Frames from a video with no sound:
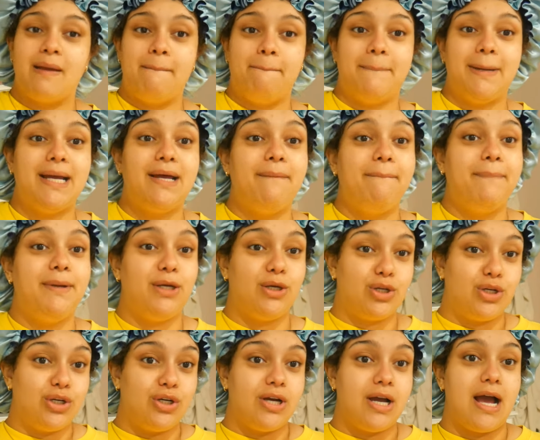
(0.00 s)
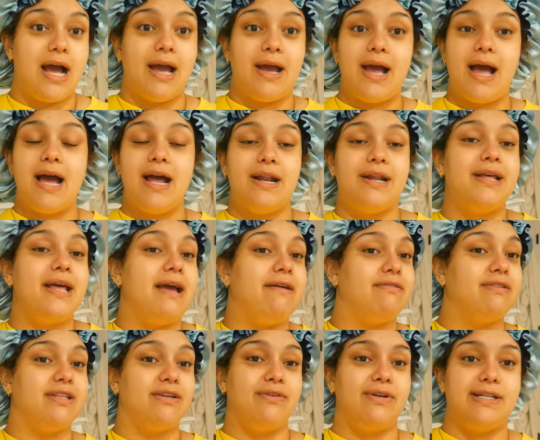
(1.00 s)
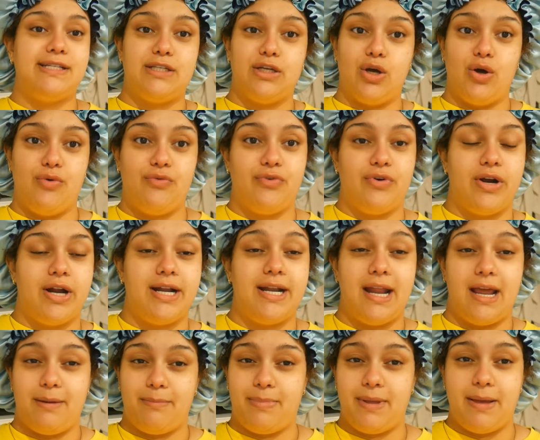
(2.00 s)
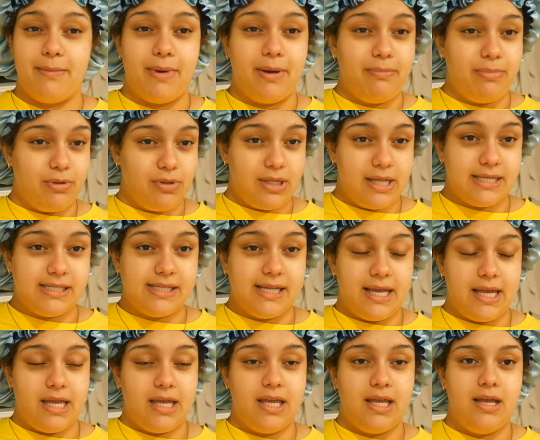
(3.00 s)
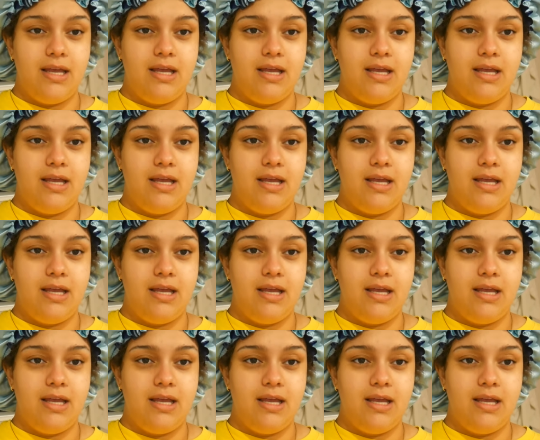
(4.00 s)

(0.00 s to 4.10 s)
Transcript: My computer, I had everything ready to go for a 9 p.m. upload last night.